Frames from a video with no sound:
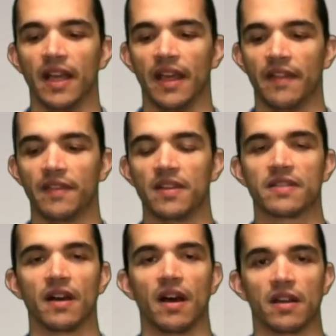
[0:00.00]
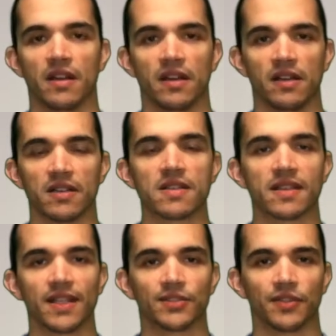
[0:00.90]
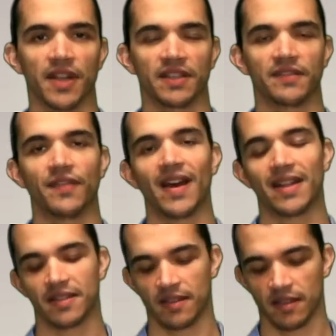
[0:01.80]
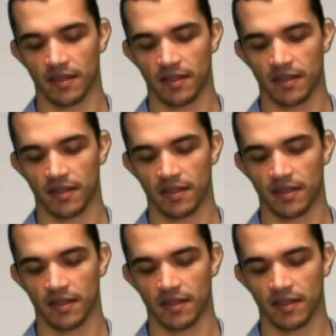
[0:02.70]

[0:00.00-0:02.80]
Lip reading: and these are unsaturated fats,